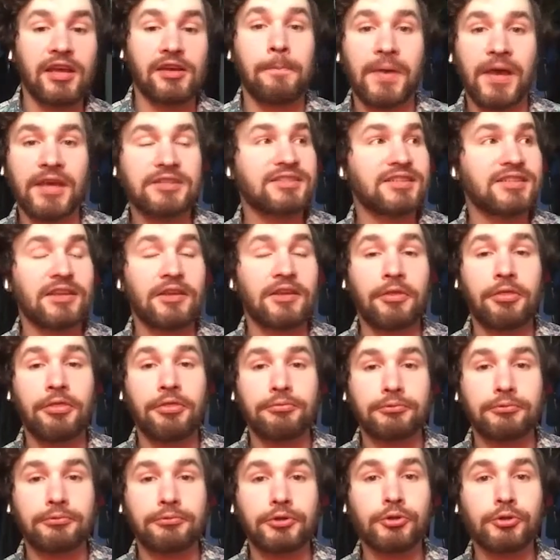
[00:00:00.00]
met
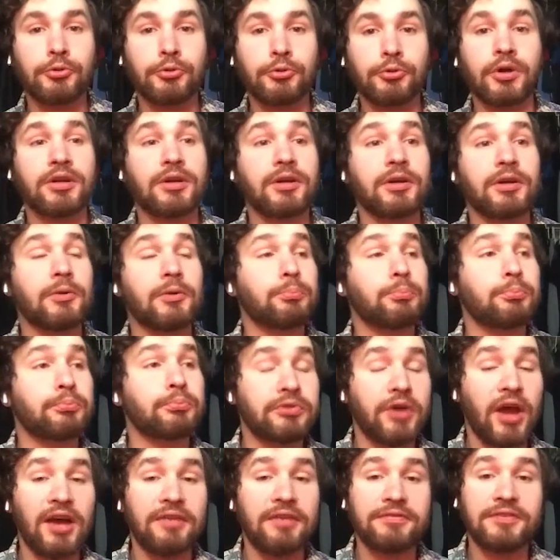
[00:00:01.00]
through
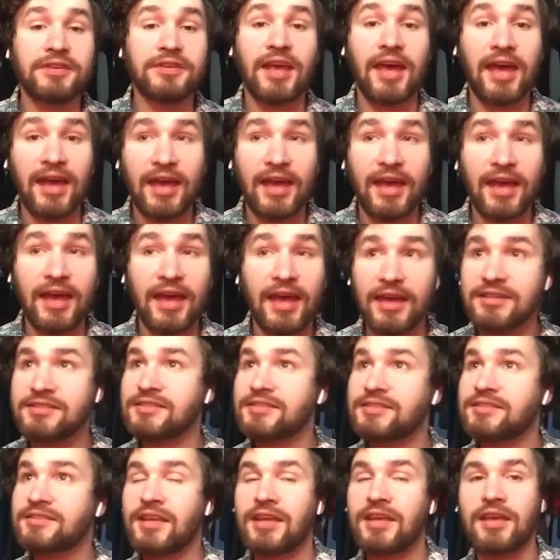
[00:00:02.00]
Prophet
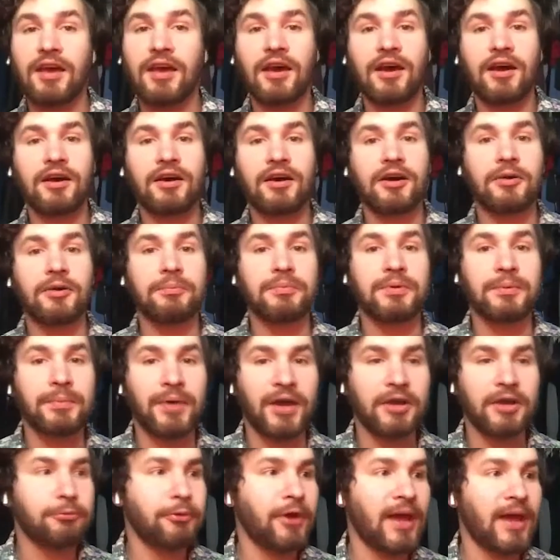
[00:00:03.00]
X,
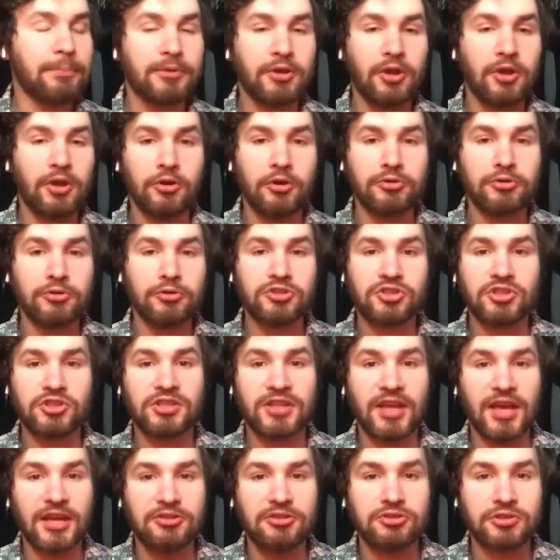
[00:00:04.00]
um, my rap
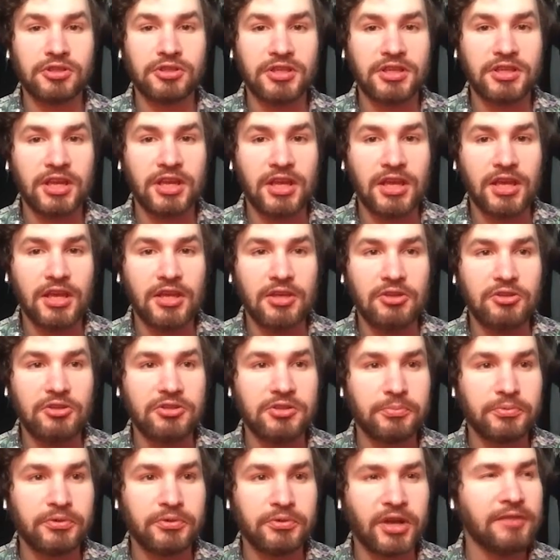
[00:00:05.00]
coach. DokTrin
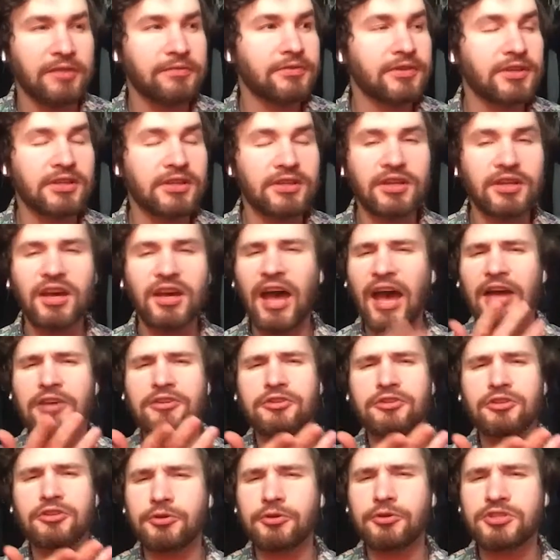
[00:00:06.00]
and Prophet, uh,
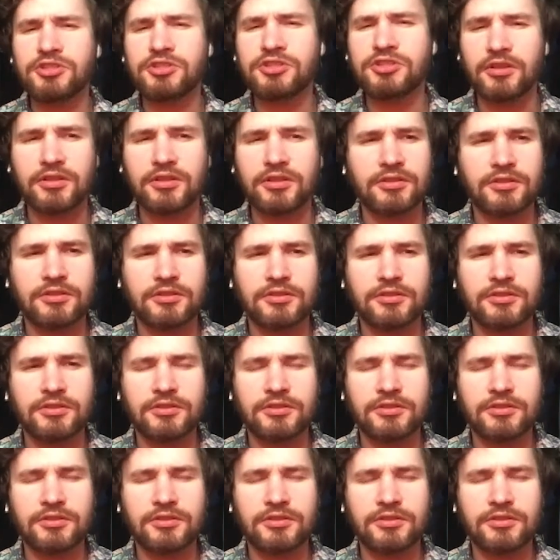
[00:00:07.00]
how do you know each other?